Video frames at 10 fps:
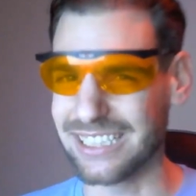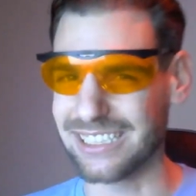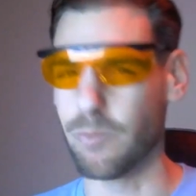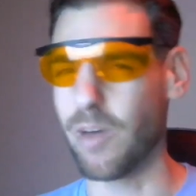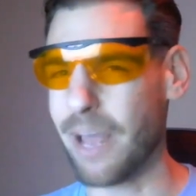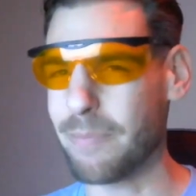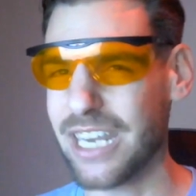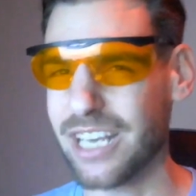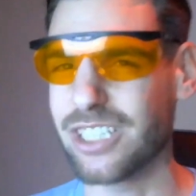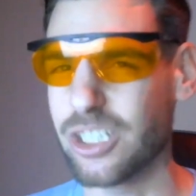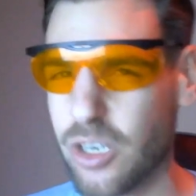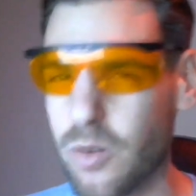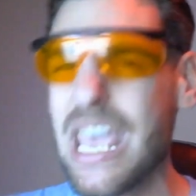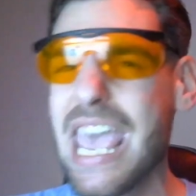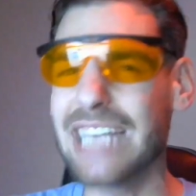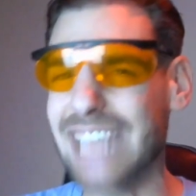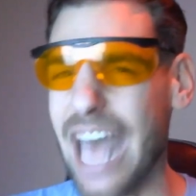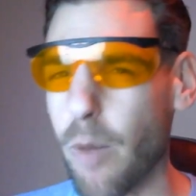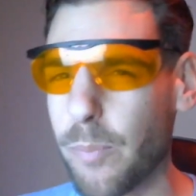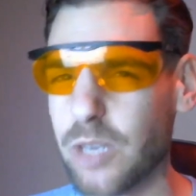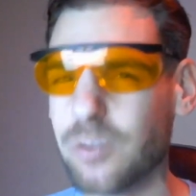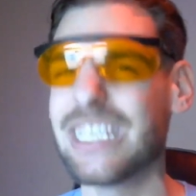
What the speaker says: See, what I'm here to do is to help you,